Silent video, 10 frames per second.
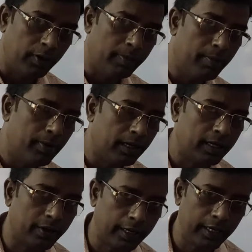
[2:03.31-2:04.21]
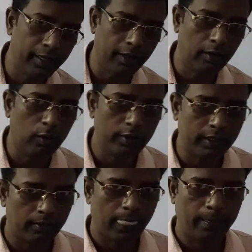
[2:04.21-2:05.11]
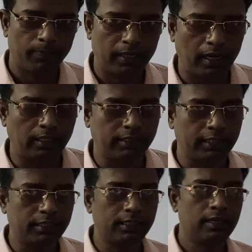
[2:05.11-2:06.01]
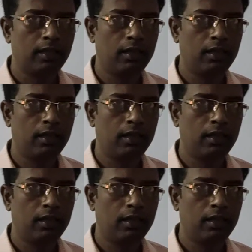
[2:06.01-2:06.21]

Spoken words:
remember correctly, in your lower classes,